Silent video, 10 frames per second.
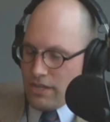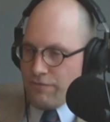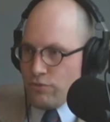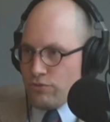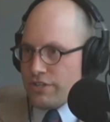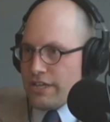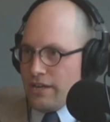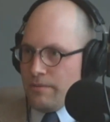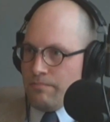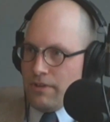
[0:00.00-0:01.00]
you look at
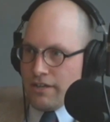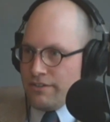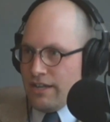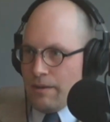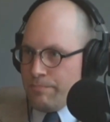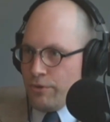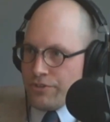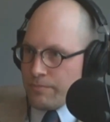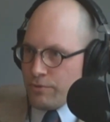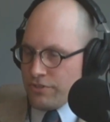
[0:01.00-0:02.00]
a
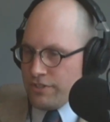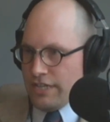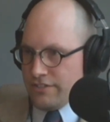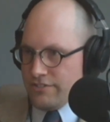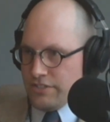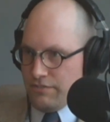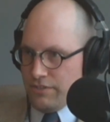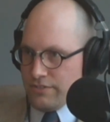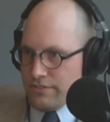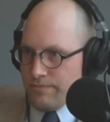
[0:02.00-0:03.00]
building built in the
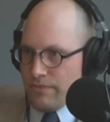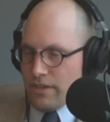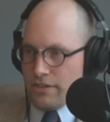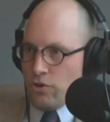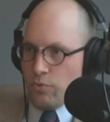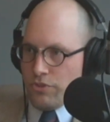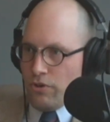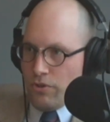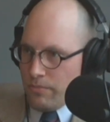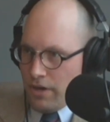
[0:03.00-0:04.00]
1970s, with
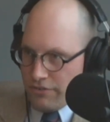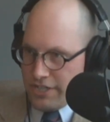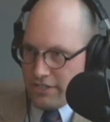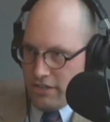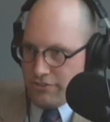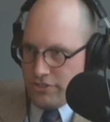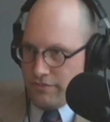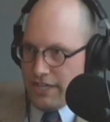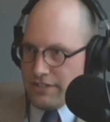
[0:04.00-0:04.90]
all the modern technology of that day.